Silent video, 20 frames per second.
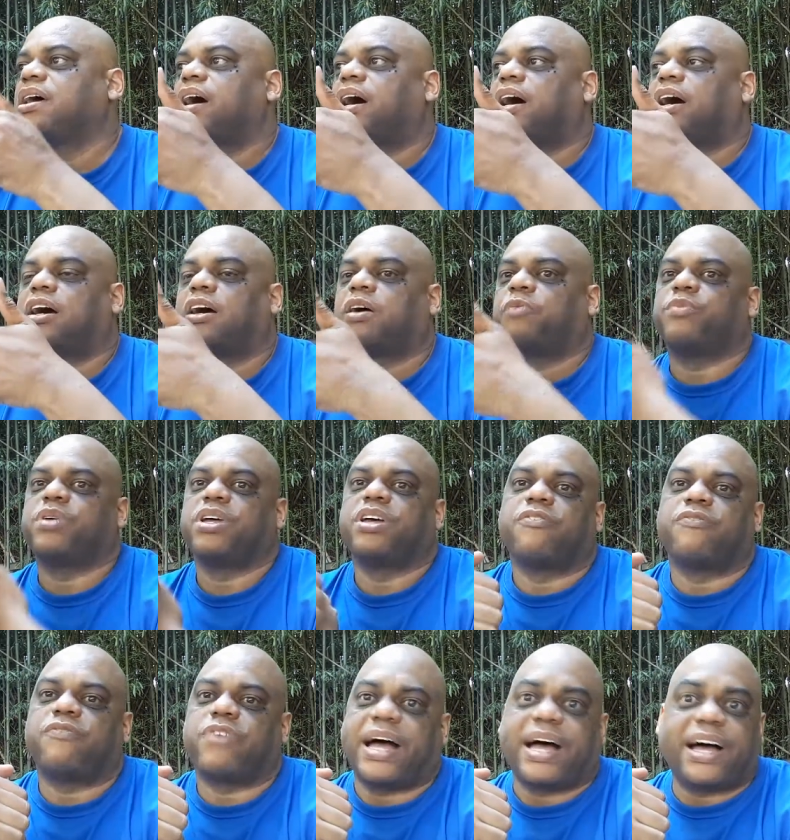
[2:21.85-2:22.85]
um,
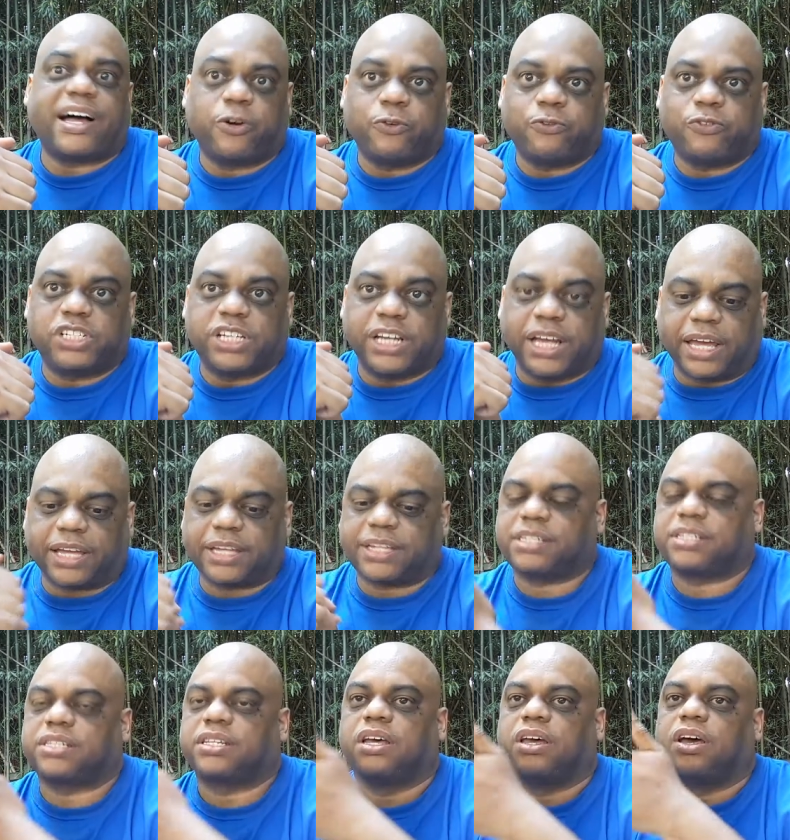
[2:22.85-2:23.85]
valve checks.